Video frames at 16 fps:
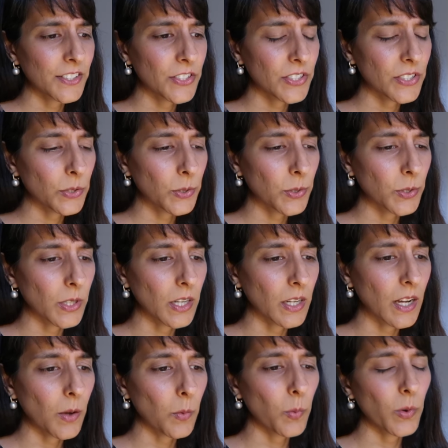just thought
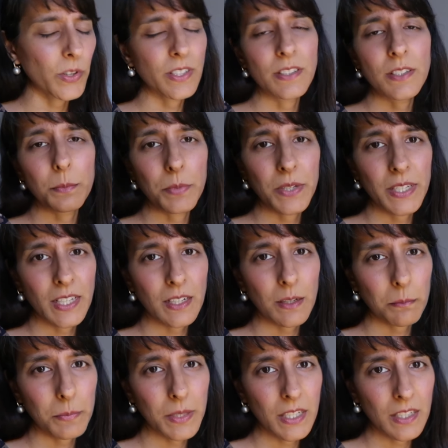I wanted to bring it
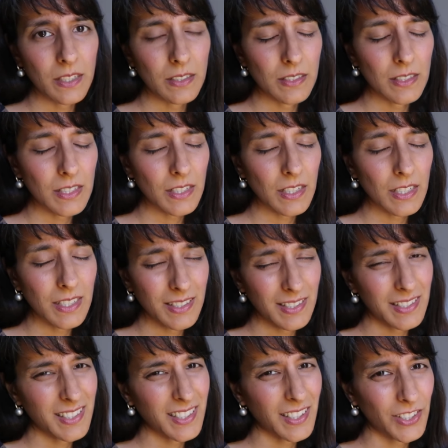up because it is
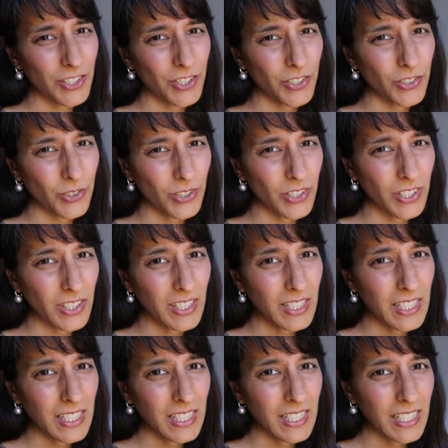such a good
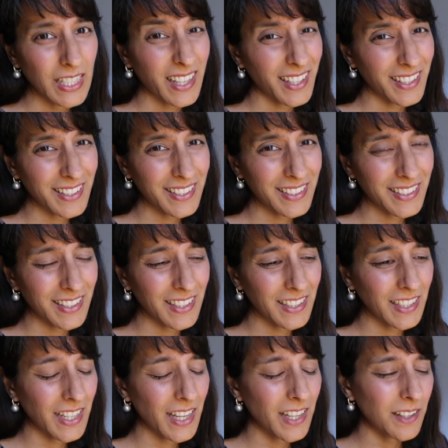case
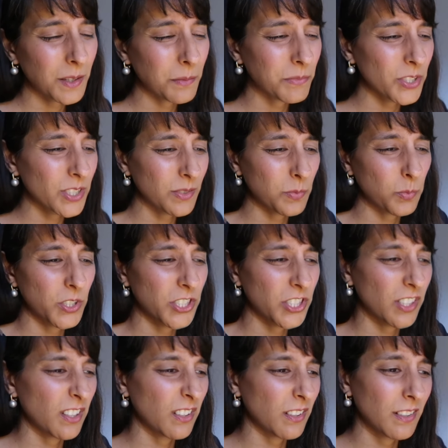study. And I'm just
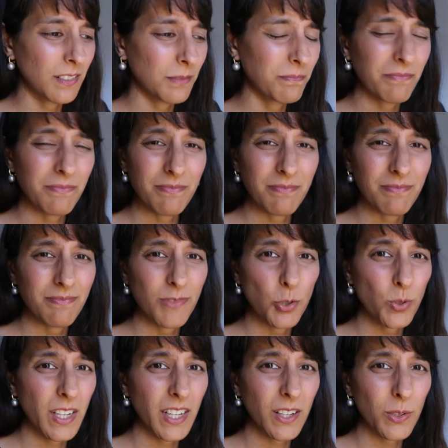wishing her
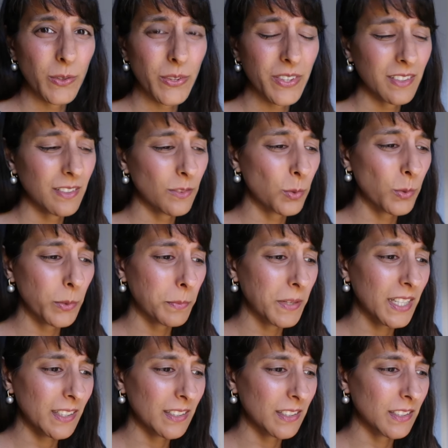good health and all the
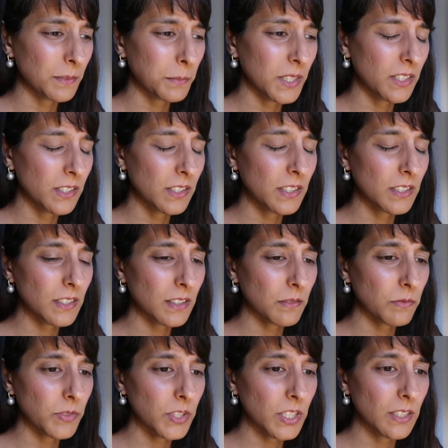best, because
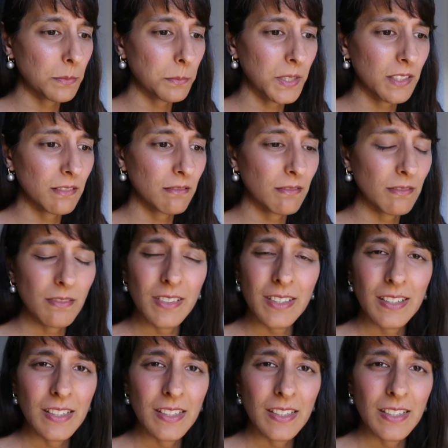she's been